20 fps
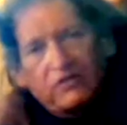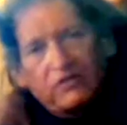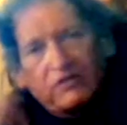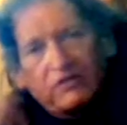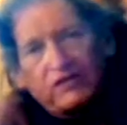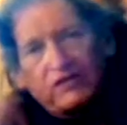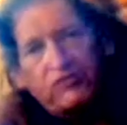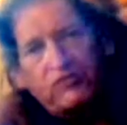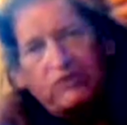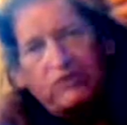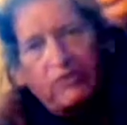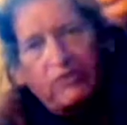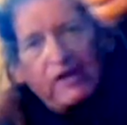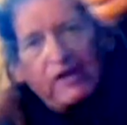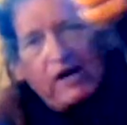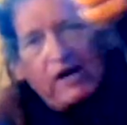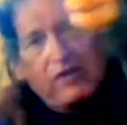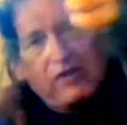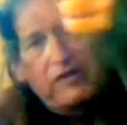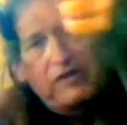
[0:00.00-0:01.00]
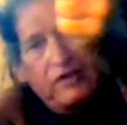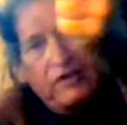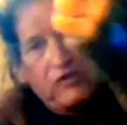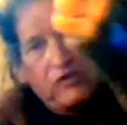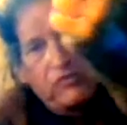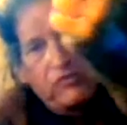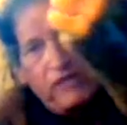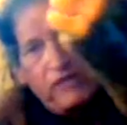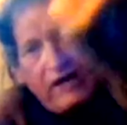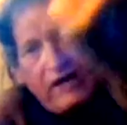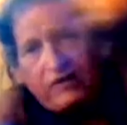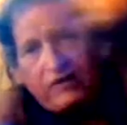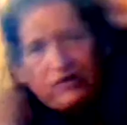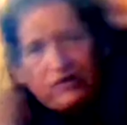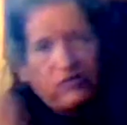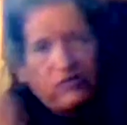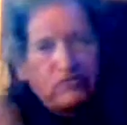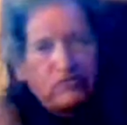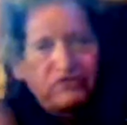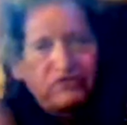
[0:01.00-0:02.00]
then trim it out, and then do that. Then
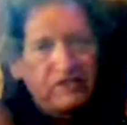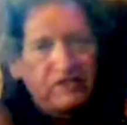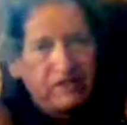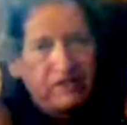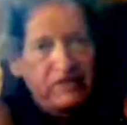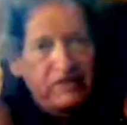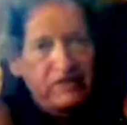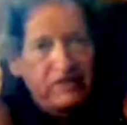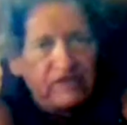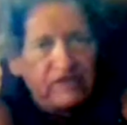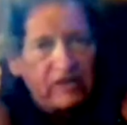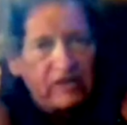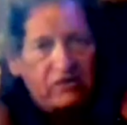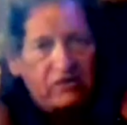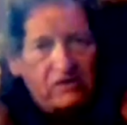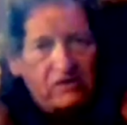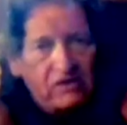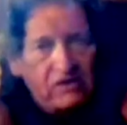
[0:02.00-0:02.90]
you're sitting in this angle.